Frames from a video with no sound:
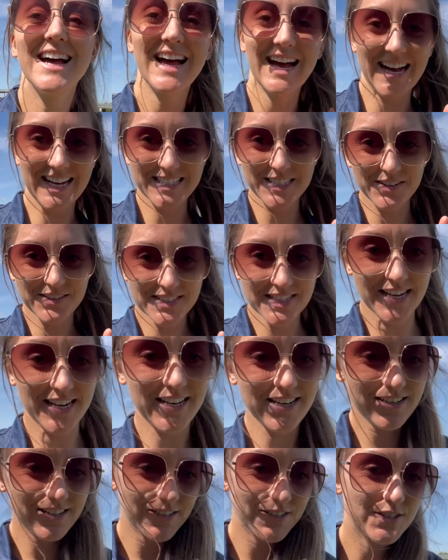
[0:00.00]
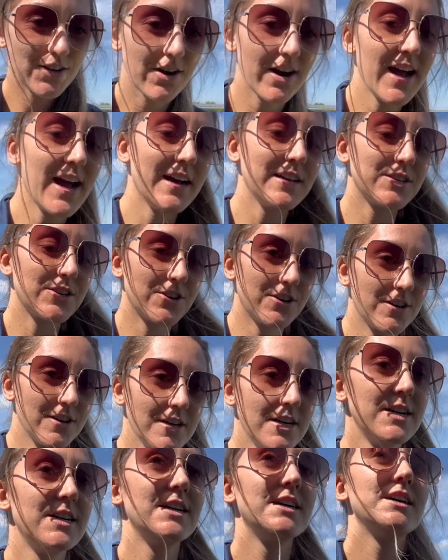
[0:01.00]
As I was saying, Zara has
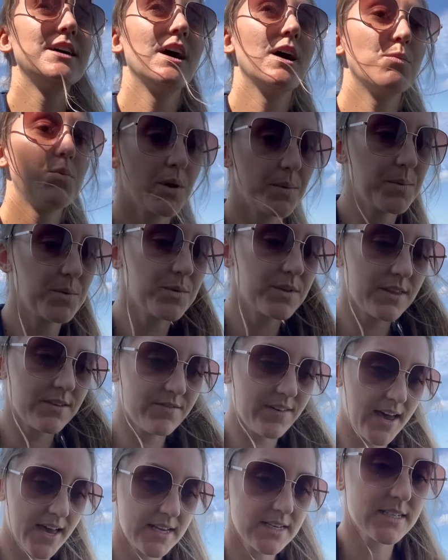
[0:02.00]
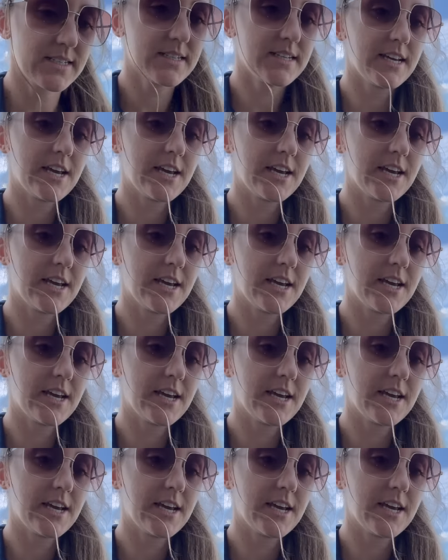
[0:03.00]
her appointment with a vet to